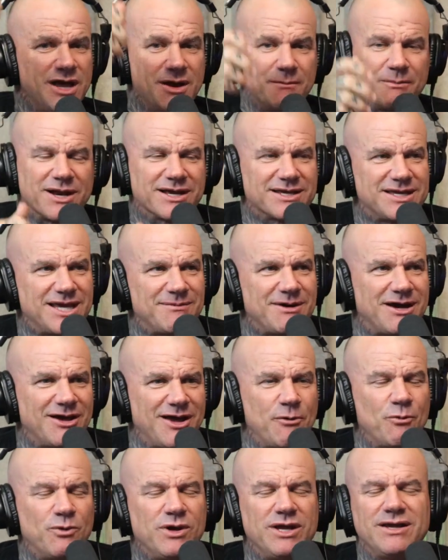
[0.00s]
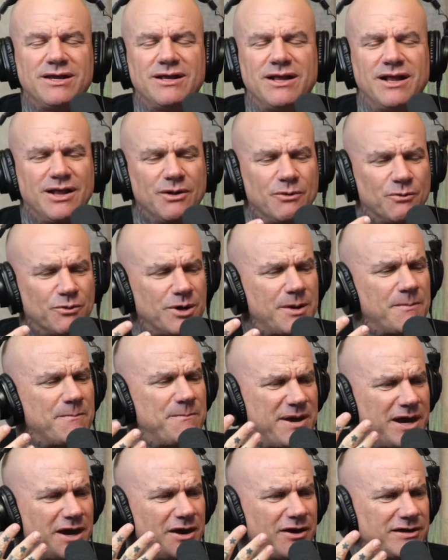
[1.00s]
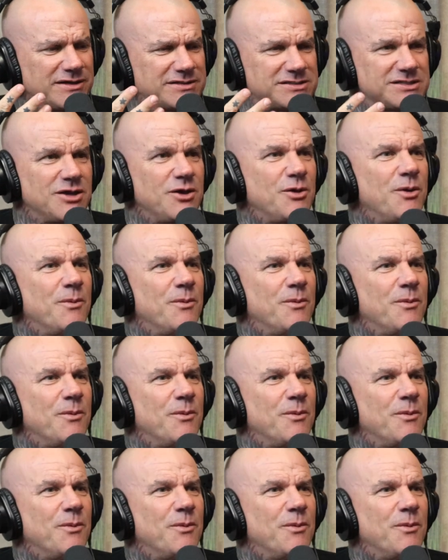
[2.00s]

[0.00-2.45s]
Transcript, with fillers: But I came out, and we were embarrassed,